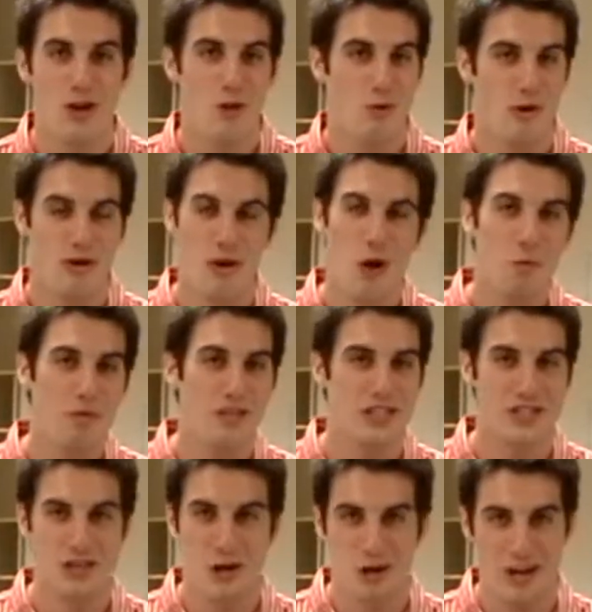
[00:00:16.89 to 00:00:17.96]
when you open a
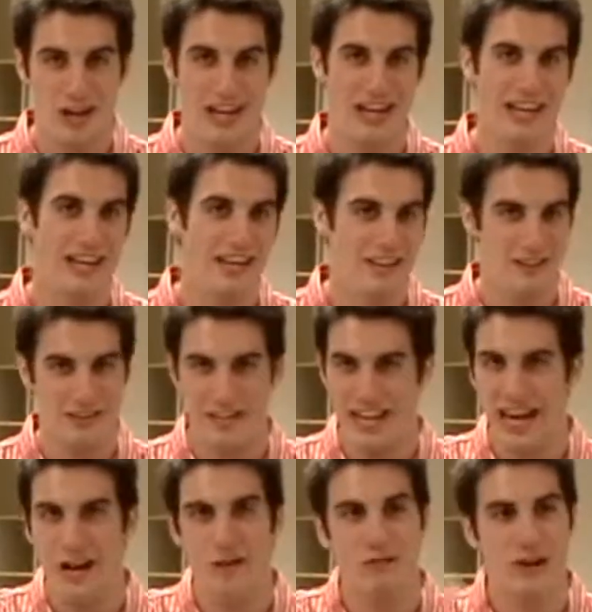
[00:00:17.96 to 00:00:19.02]
soda and the
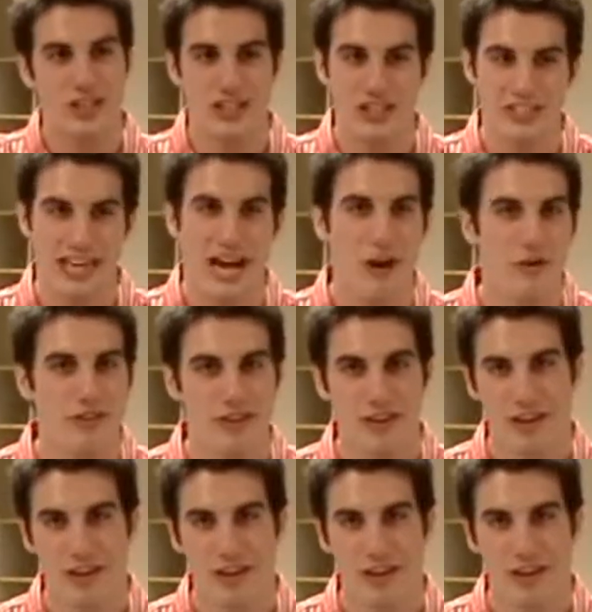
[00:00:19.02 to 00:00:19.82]
air rushes out,